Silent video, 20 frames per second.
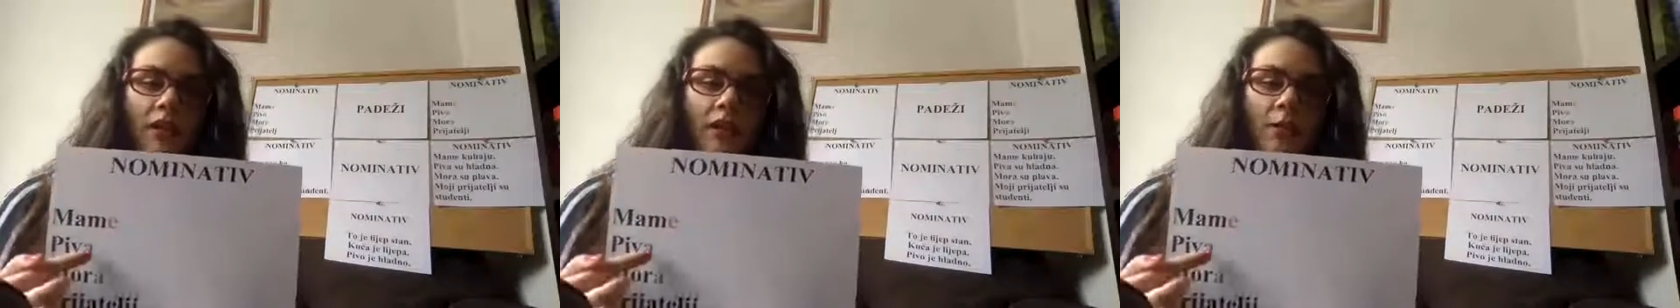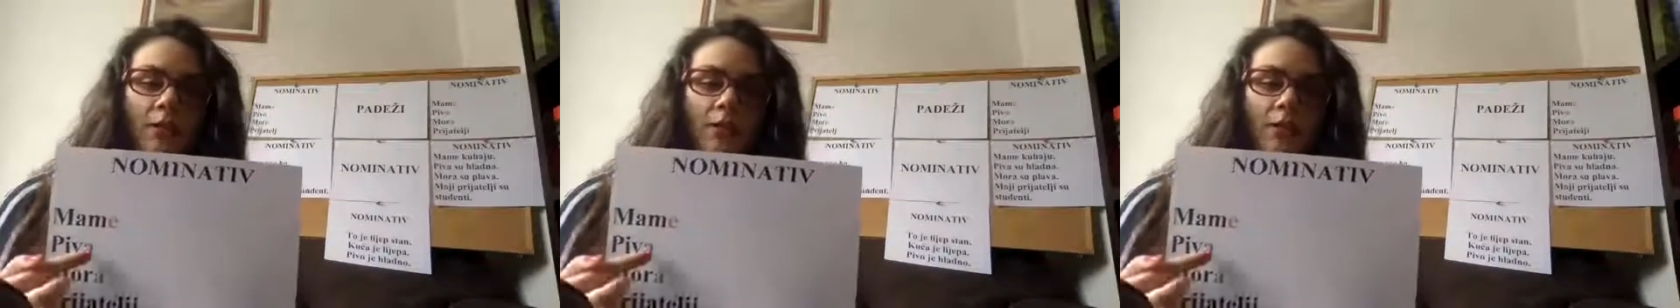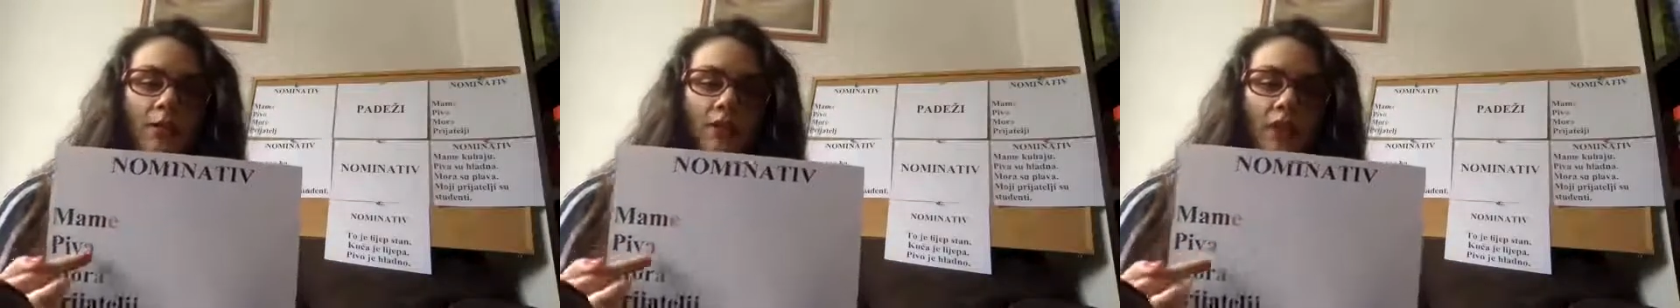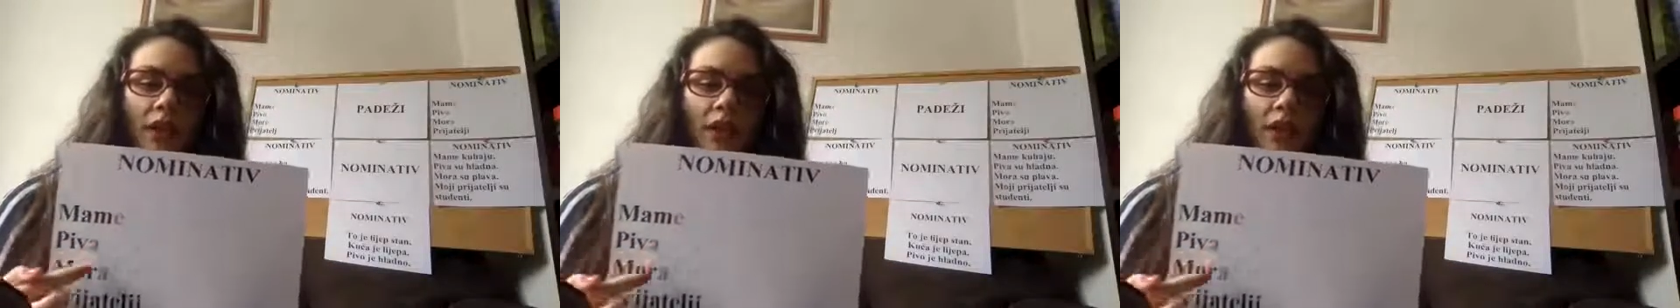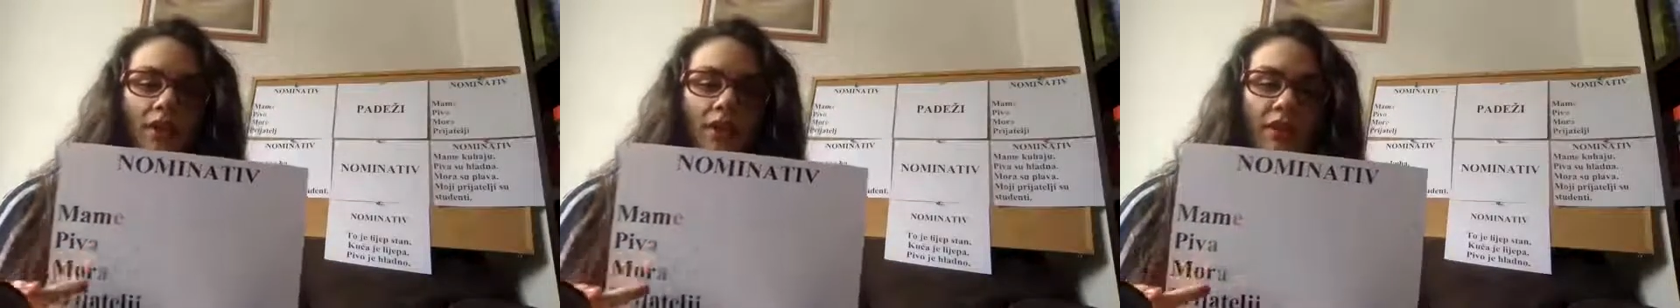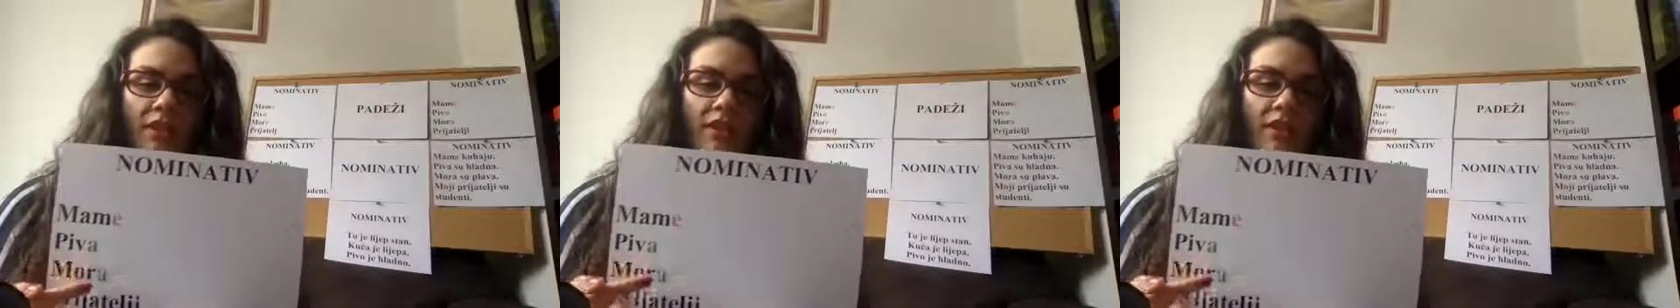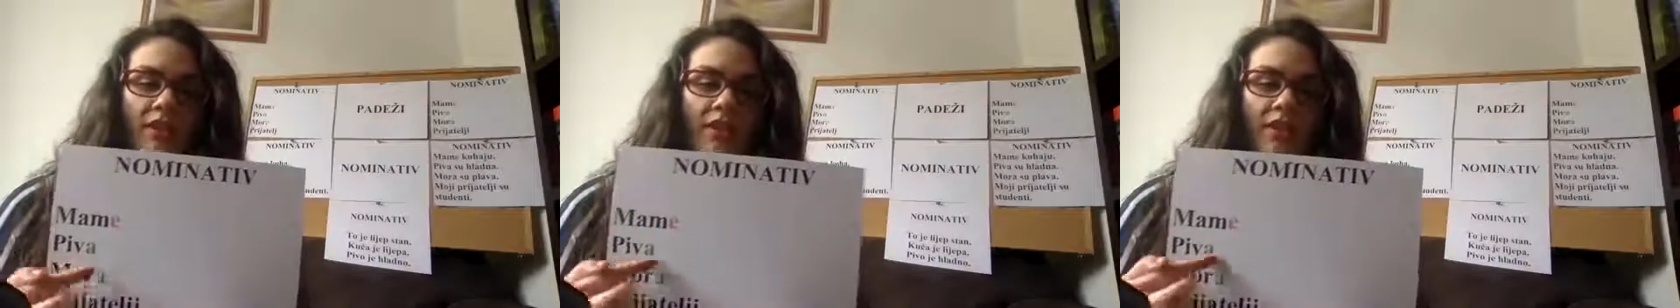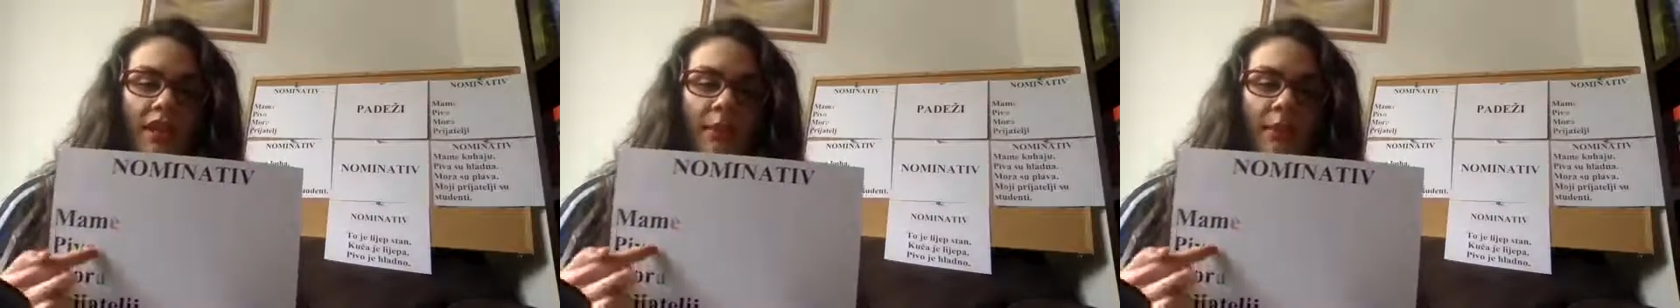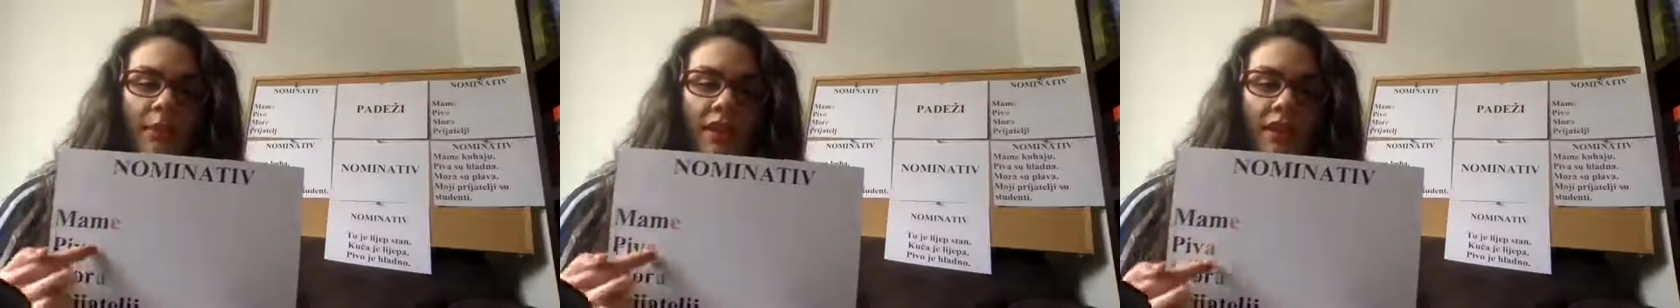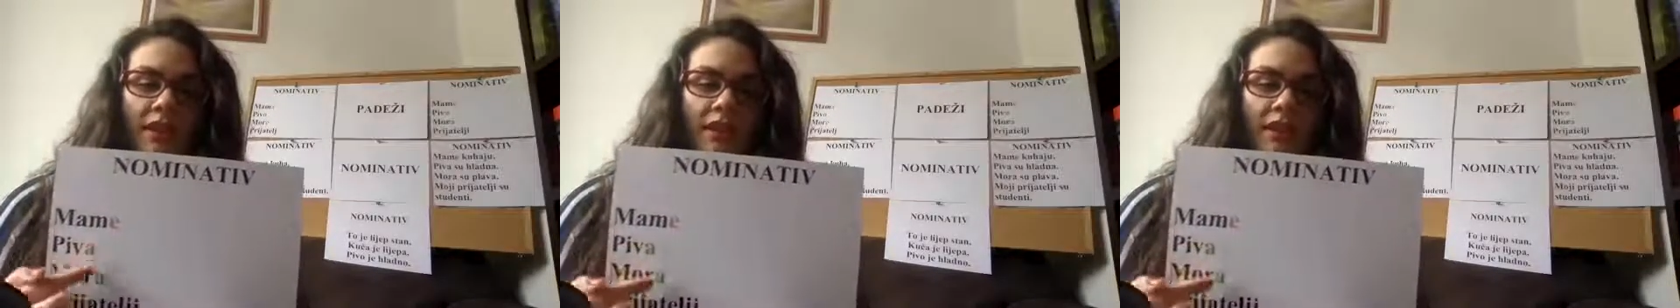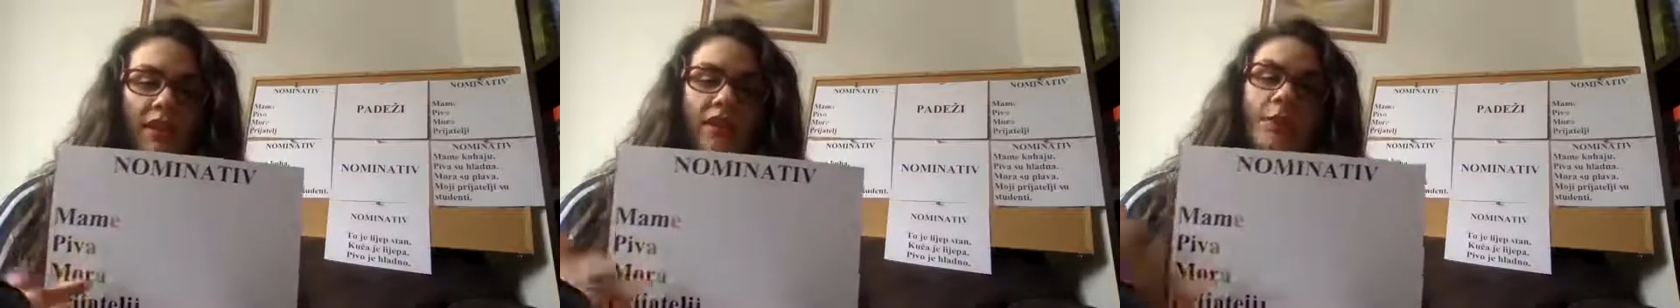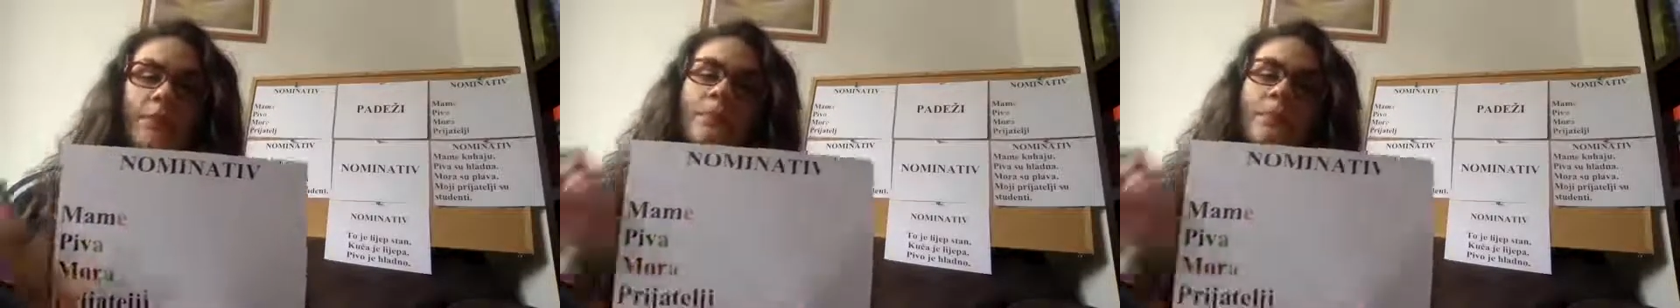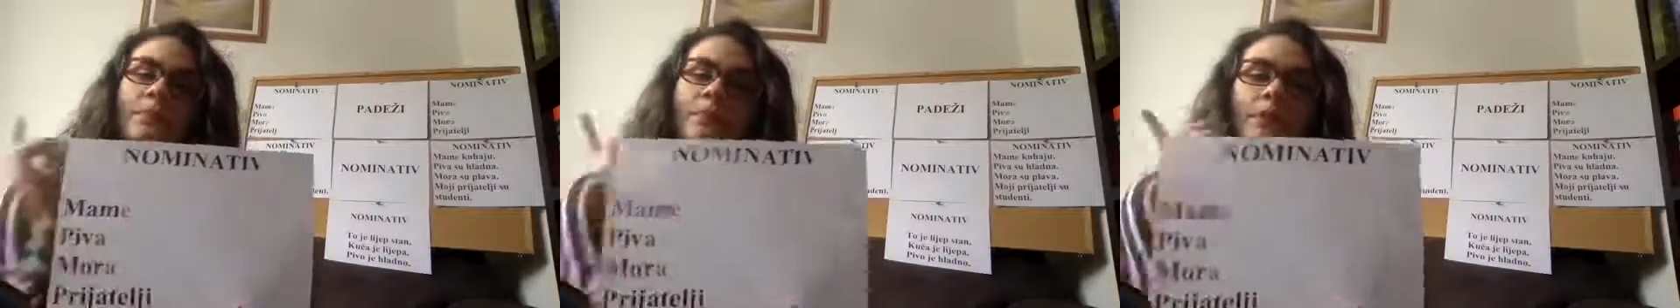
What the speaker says: In plural have the same ending.